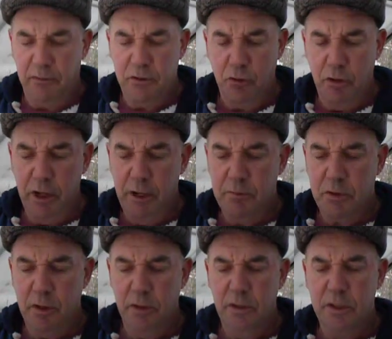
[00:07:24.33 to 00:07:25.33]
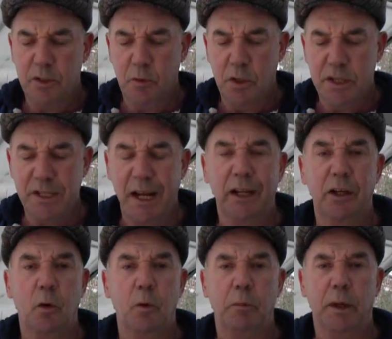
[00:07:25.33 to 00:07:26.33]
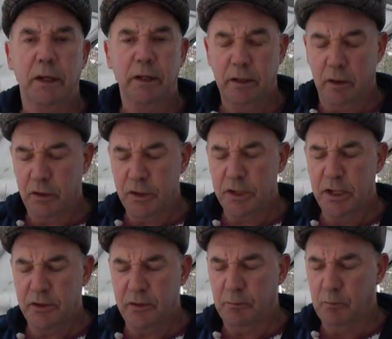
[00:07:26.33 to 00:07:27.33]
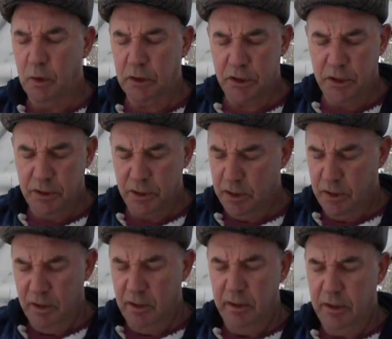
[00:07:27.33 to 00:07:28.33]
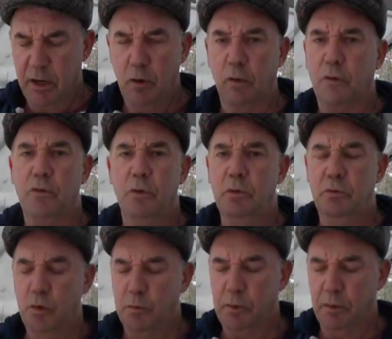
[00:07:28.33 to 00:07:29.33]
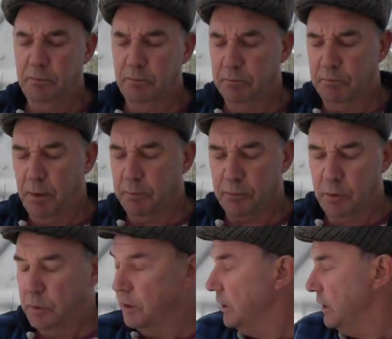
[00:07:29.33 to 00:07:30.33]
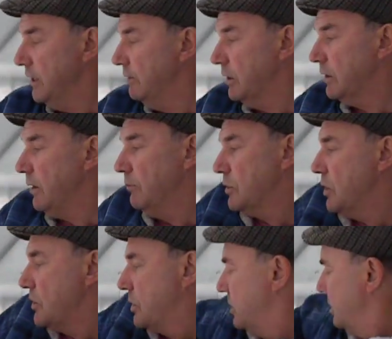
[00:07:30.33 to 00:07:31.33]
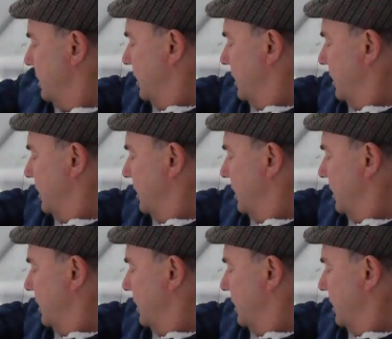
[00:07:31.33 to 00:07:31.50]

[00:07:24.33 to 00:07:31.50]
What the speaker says: set of geraniums. These are the second lot we planted. I've got the seeds from Wilkinson's. They're all through, no problem, pop through, even in temperatures